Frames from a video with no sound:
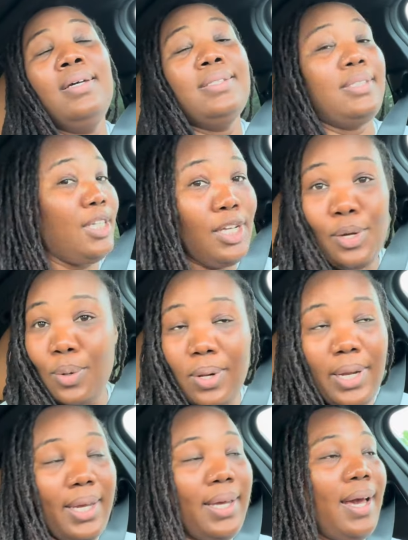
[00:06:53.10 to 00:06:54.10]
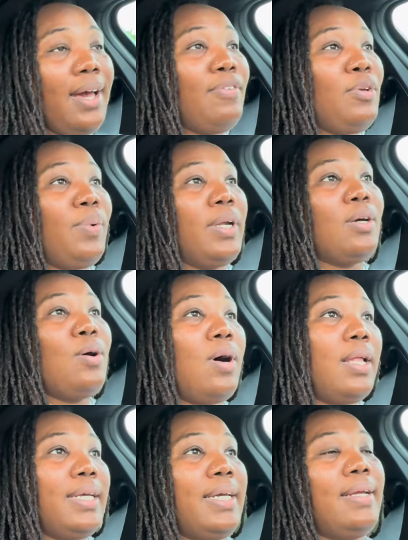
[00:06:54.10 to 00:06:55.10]
diri kole, however you want to
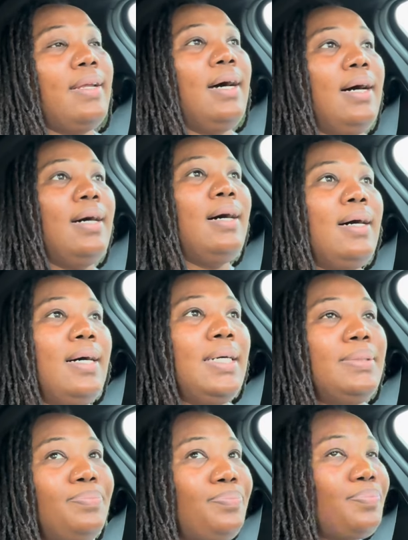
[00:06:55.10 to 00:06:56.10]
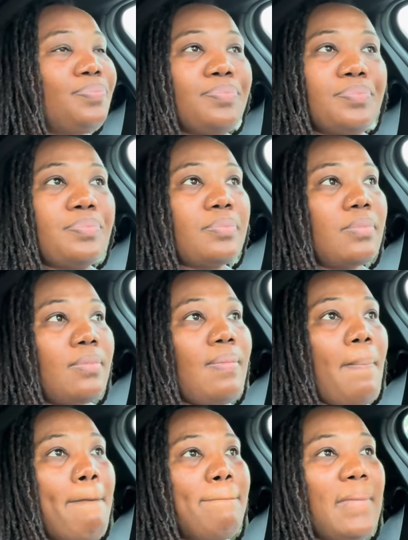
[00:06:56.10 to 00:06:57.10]
call it. Um,
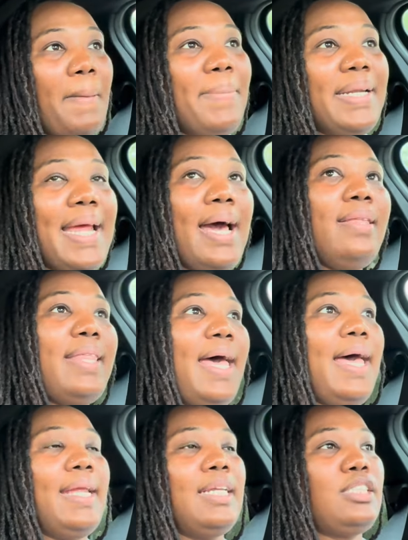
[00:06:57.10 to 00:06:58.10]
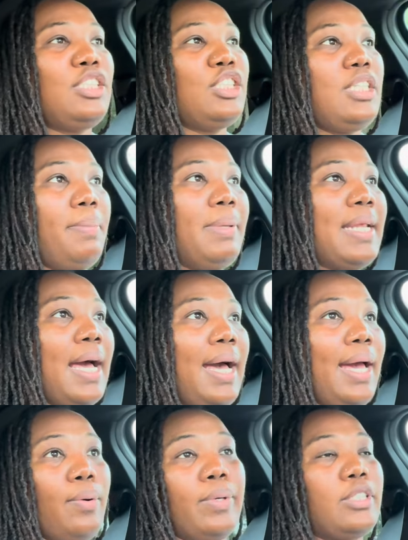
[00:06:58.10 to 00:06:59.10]
but now that it's just him and
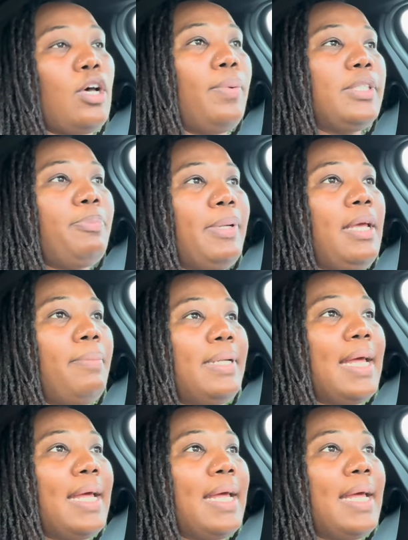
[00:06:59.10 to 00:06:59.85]
I, or it's always been him and